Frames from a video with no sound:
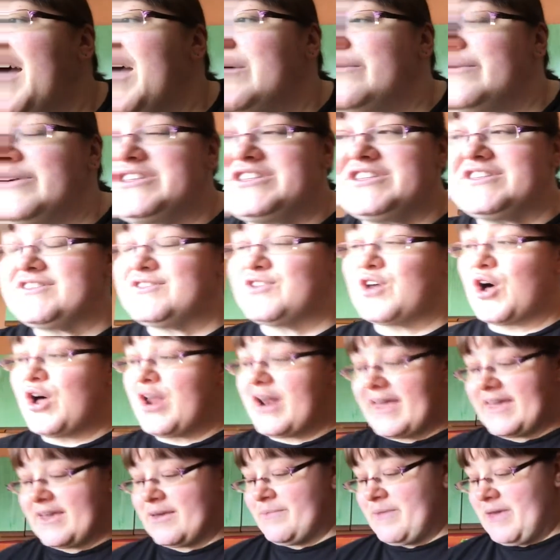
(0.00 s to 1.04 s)
which is not
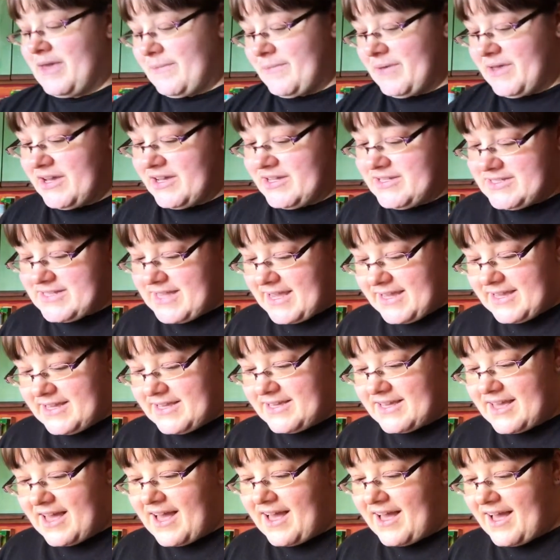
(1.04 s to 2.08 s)
like me because
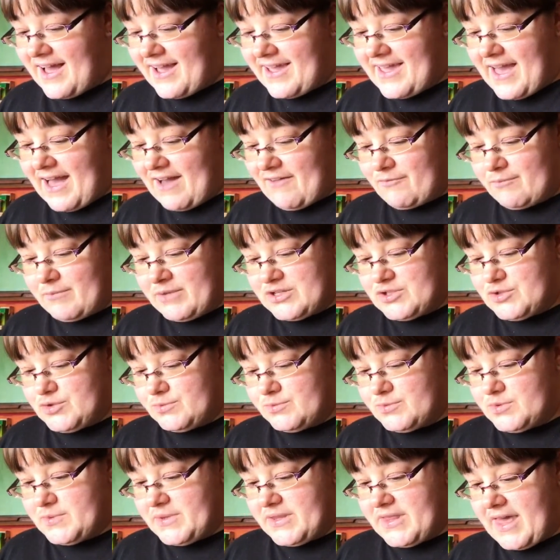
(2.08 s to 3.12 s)
I have
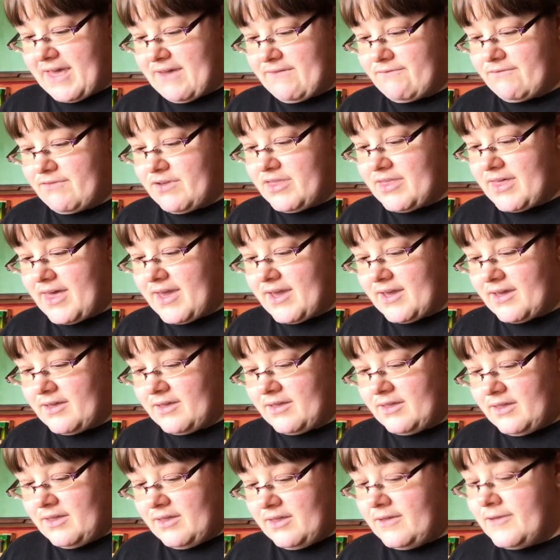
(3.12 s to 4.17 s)
mushrooms with everything.
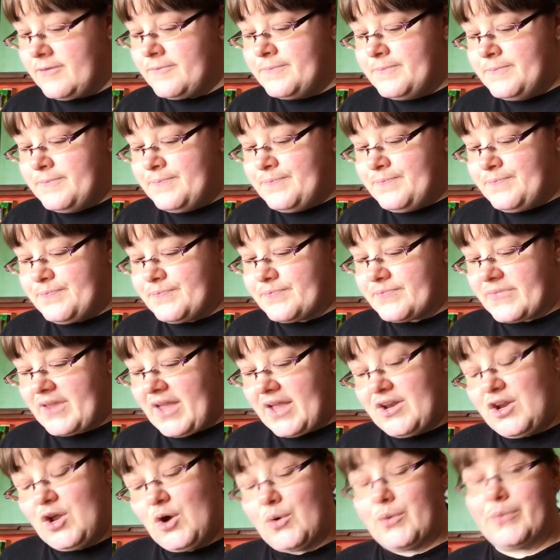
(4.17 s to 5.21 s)

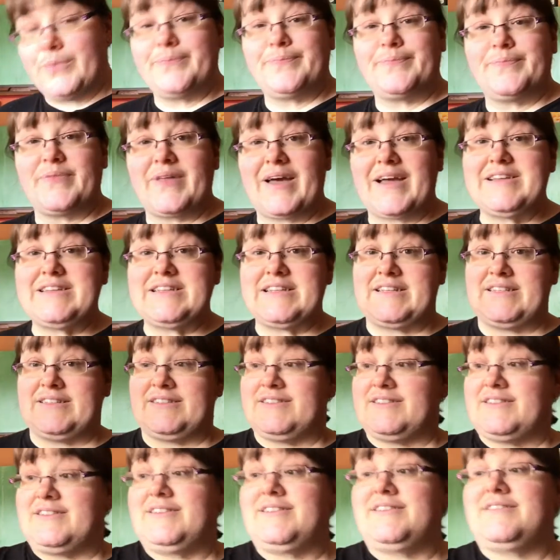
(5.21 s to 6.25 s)
No, I
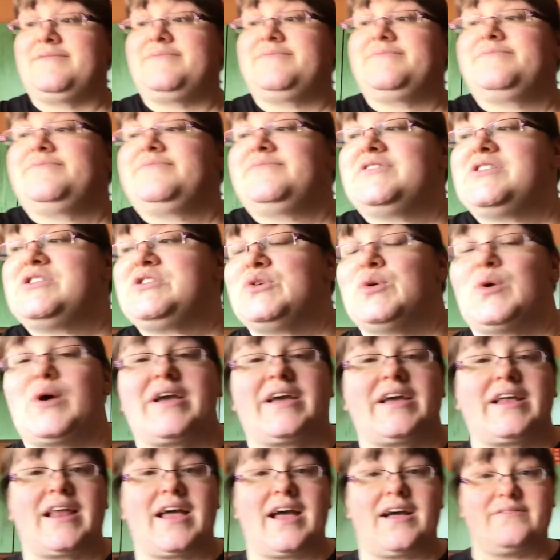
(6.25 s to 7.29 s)
didn't. So I'm
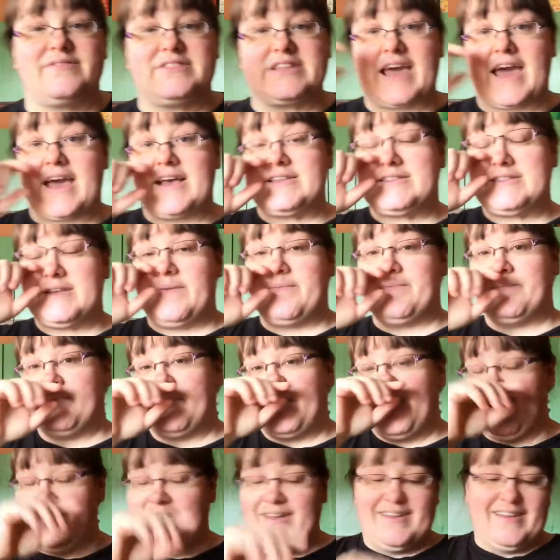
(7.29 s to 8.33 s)
gonna have to get some.
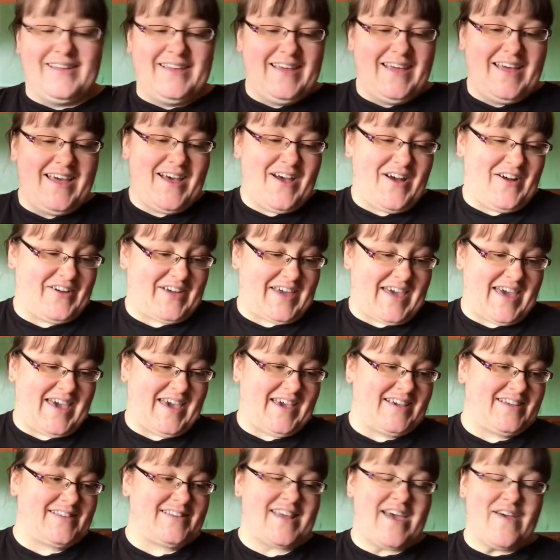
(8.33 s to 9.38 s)

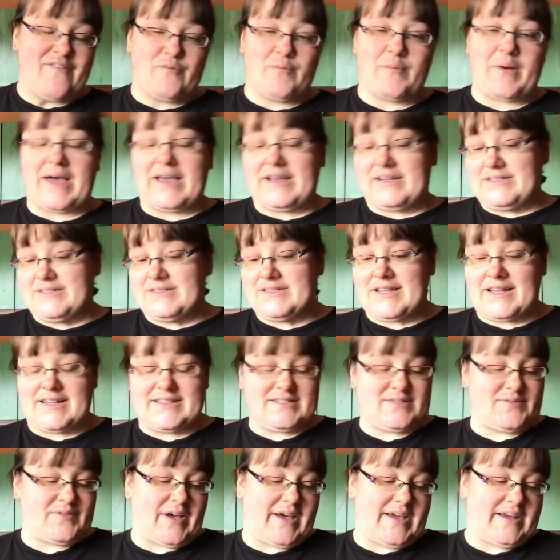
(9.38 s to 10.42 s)
Okay, never mind,
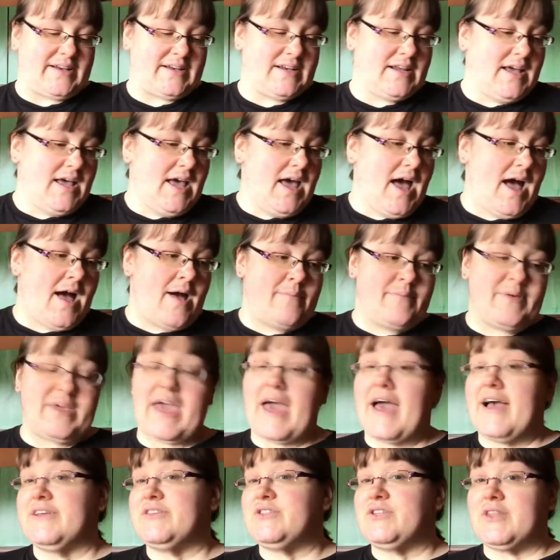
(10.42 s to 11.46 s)
that's fine. But
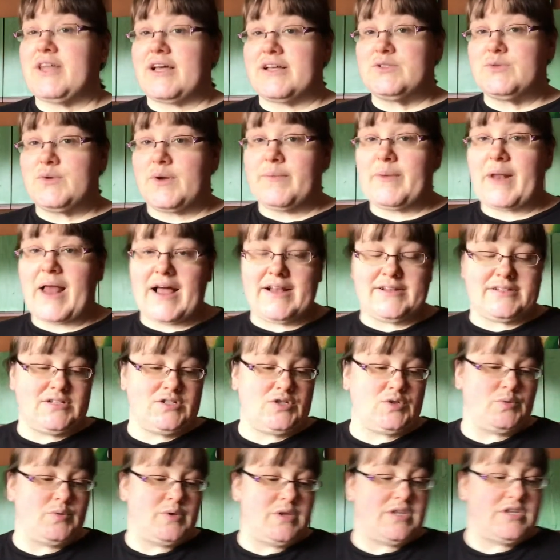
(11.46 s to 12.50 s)
yeah, so that's what I plan to
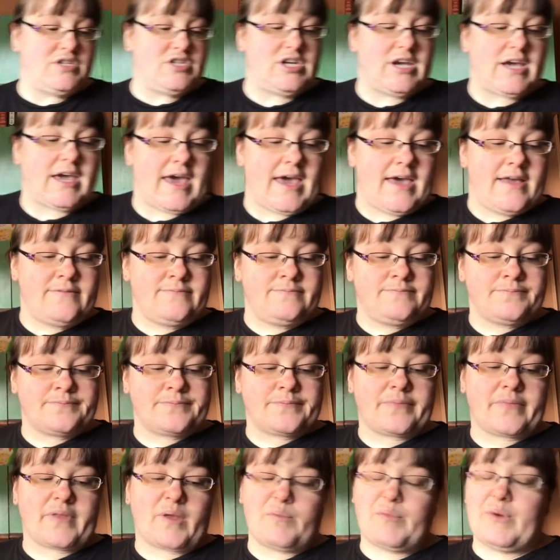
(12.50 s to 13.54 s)
do with the chicken.
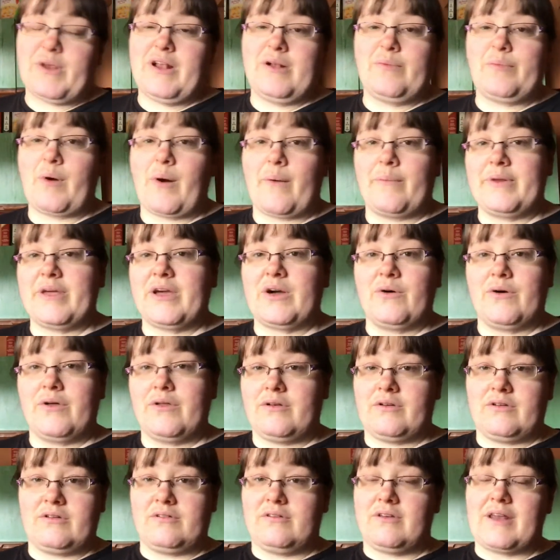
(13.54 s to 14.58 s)
But it'll probably go
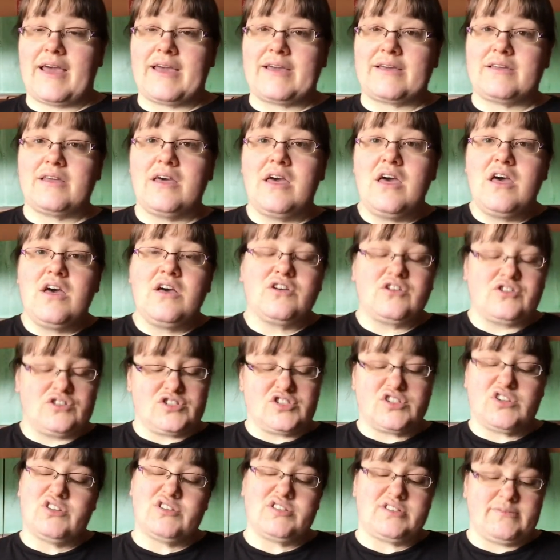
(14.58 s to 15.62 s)
in like
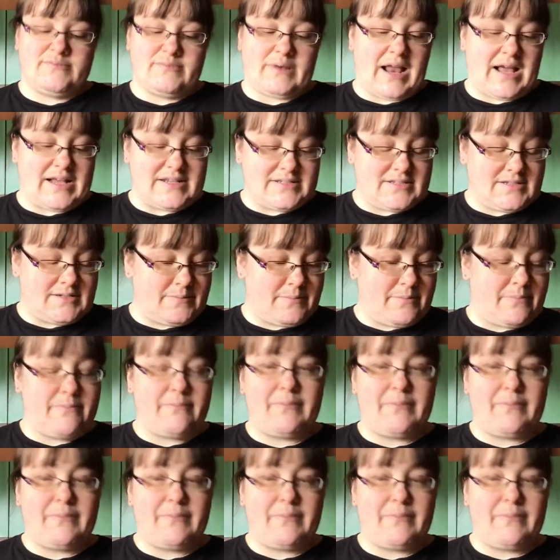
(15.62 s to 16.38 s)
couscous and pasta